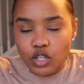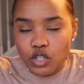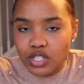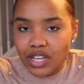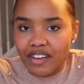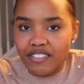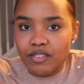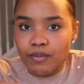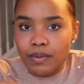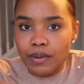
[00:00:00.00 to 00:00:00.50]
You do
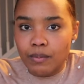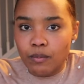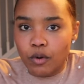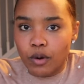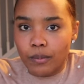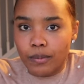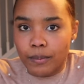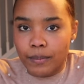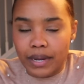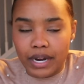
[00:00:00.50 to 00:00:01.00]
have to be
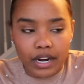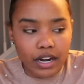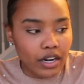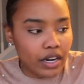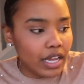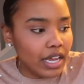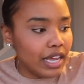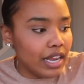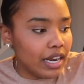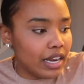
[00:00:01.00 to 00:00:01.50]
more
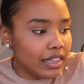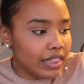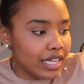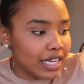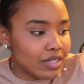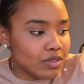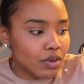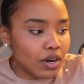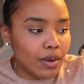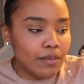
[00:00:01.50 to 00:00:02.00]
prepared, and
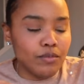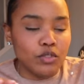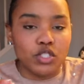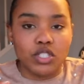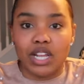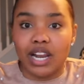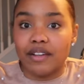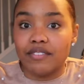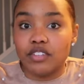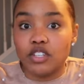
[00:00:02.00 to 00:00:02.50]
that's what I'm
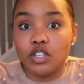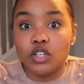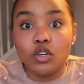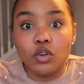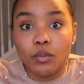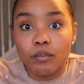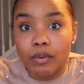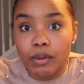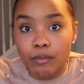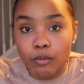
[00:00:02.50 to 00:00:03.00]
just gonna have to
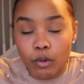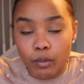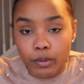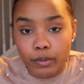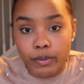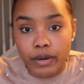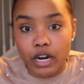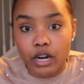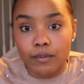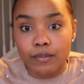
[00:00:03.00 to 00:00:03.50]
do. Be more
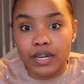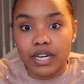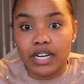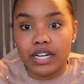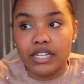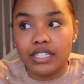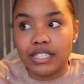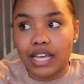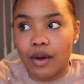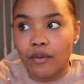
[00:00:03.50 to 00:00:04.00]
prepared
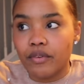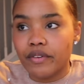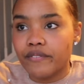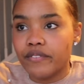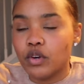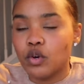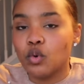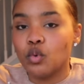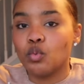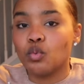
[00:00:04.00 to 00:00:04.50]
because I want
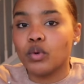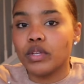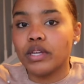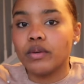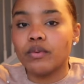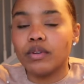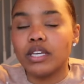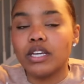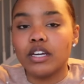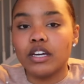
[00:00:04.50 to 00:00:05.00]
to feel
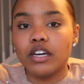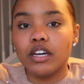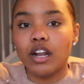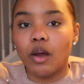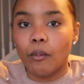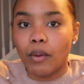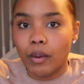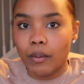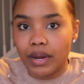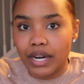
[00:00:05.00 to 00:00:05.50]
really, really good
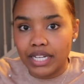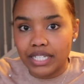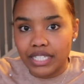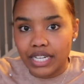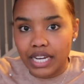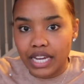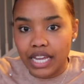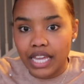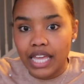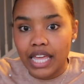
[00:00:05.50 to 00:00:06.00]
on my wedding
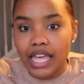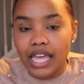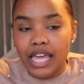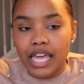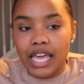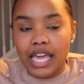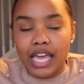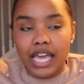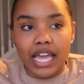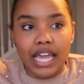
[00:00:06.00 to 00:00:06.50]
day
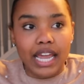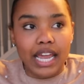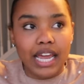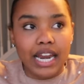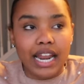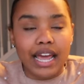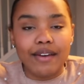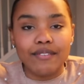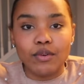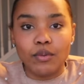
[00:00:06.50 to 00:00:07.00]

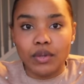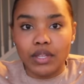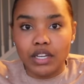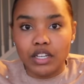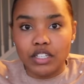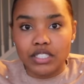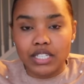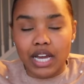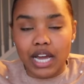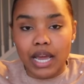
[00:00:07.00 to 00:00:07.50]
and have a really
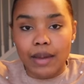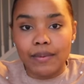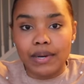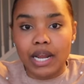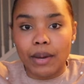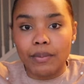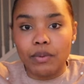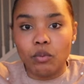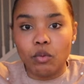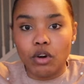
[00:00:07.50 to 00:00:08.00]
good time and
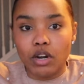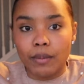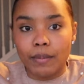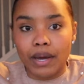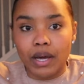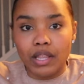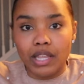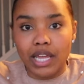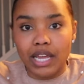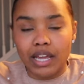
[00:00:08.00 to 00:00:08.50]
not be worried
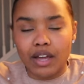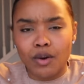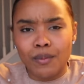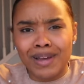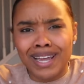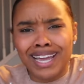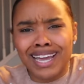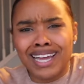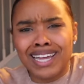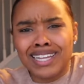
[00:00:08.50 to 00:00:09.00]
about like, oh
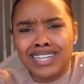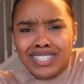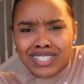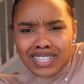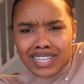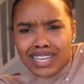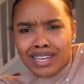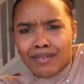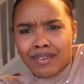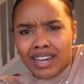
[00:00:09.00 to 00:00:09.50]
my God,
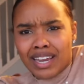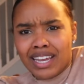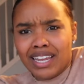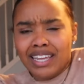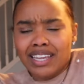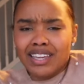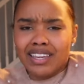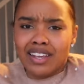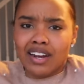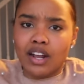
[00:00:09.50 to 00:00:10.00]
am
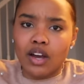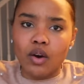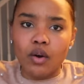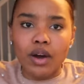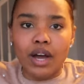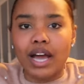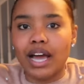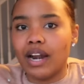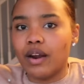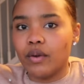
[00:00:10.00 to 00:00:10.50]
I, you
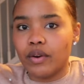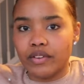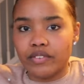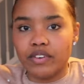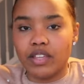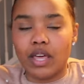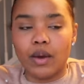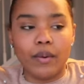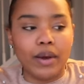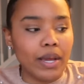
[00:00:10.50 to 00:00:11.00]
know, I don't want to
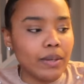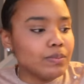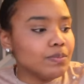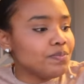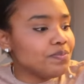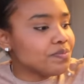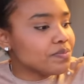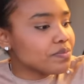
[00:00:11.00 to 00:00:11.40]
feel that way.